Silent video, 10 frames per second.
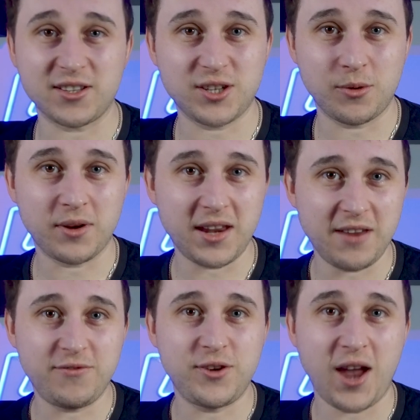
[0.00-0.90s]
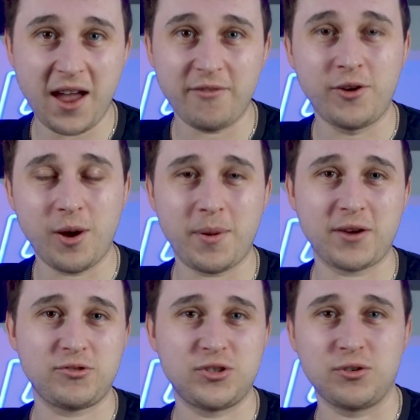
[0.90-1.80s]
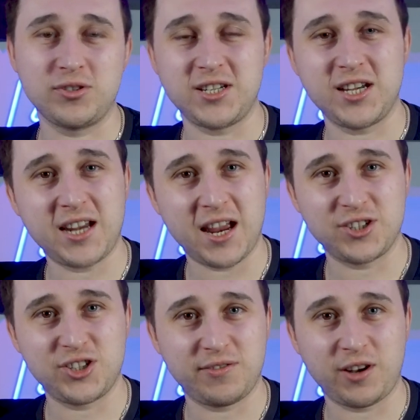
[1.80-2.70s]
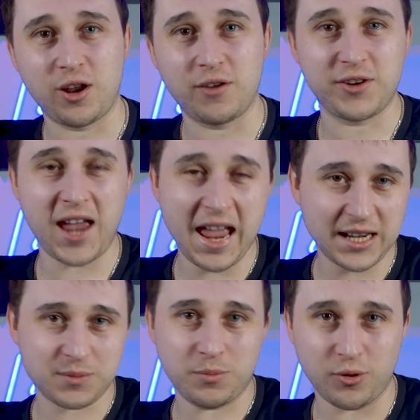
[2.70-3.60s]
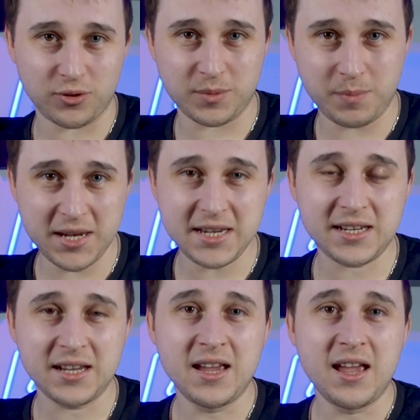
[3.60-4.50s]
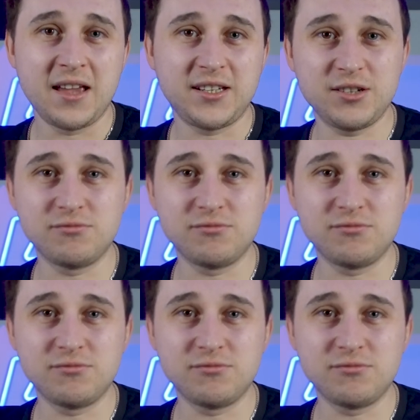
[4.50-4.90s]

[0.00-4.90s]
So if you have got battery storage and you can shift a lot of your export to peak, you